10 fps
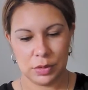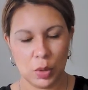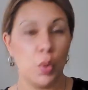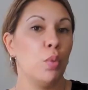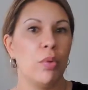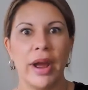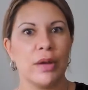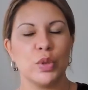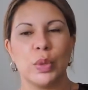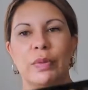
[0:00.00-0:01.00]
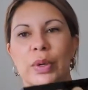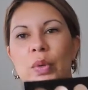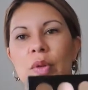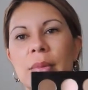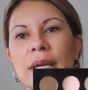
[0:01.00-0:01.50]
cool browns, or whatever you want
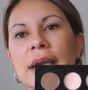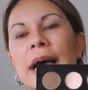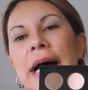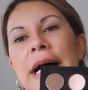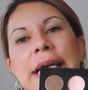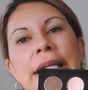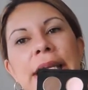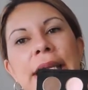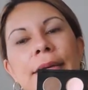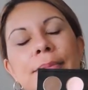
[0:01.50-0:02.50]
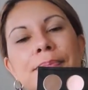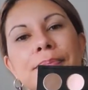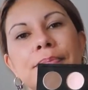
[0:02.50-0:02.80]
to call them, in here.